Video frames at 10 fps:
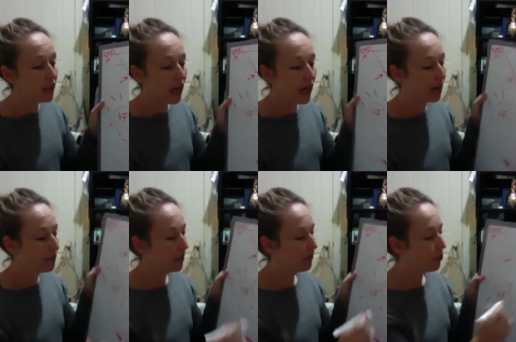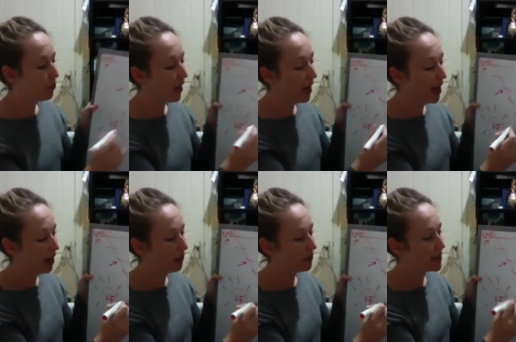If you are
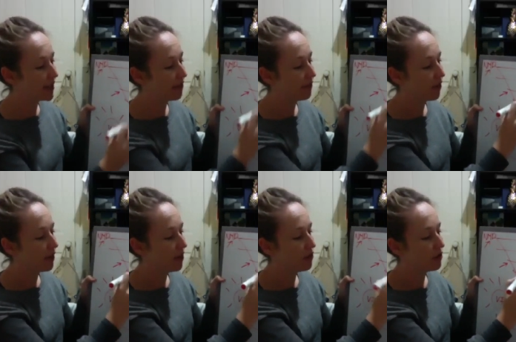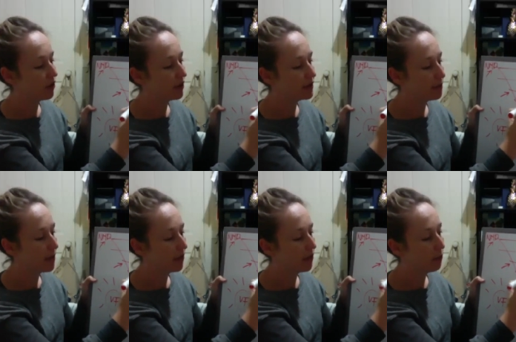after, say, $500 a
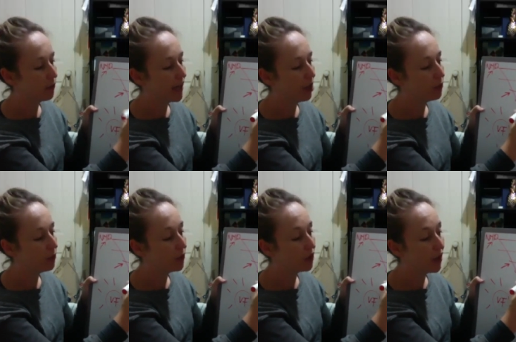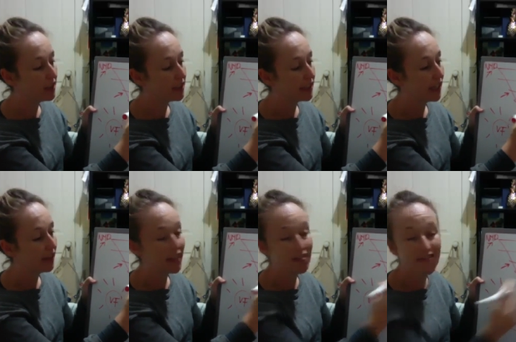month, then we help you and guide you to get
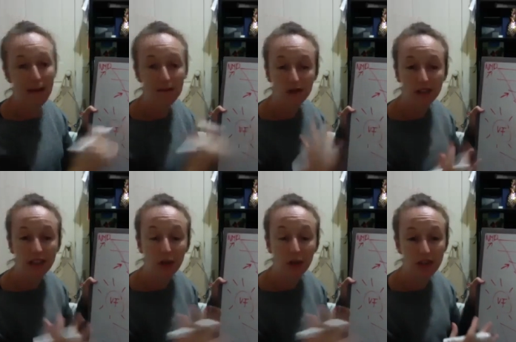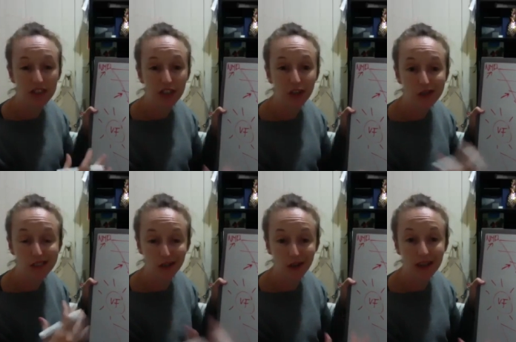there. There's absolutely no pressure. You can go
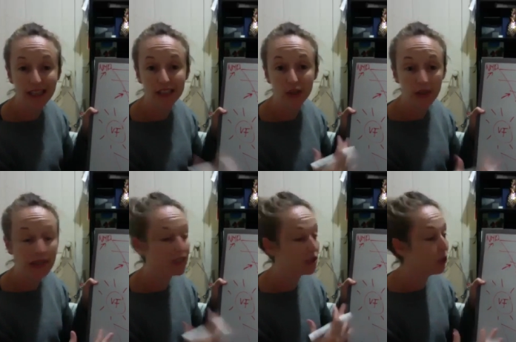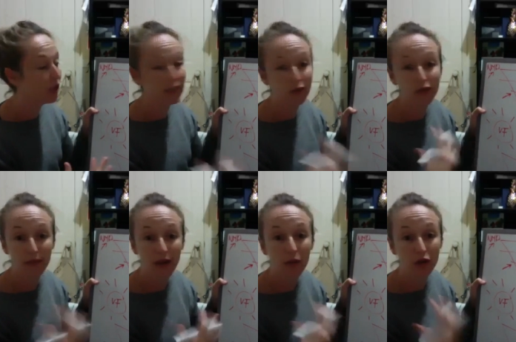as slowly, as quickly as you want. It's all
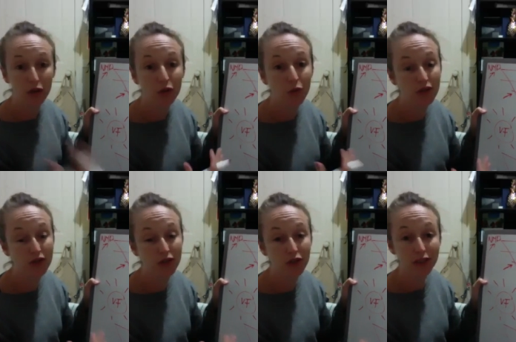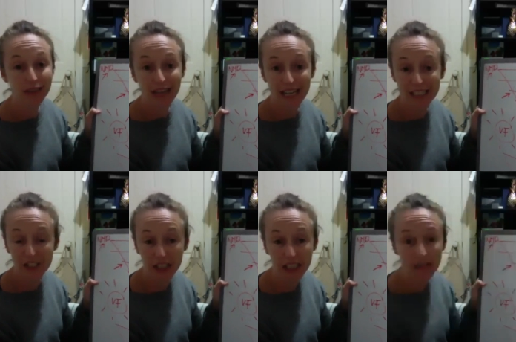about what you want to
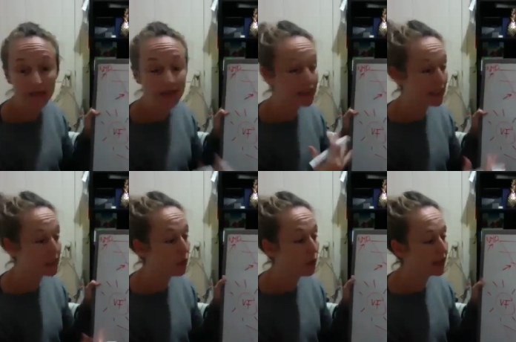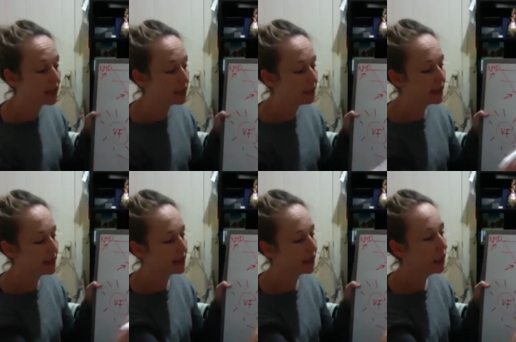achieve success-wise in this
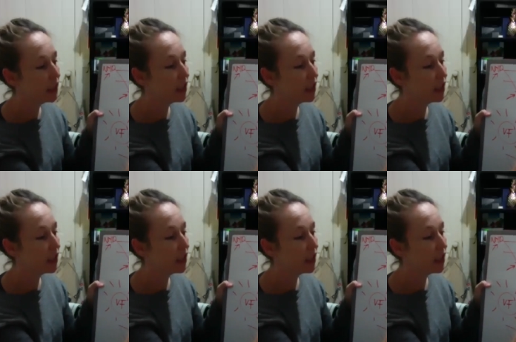business.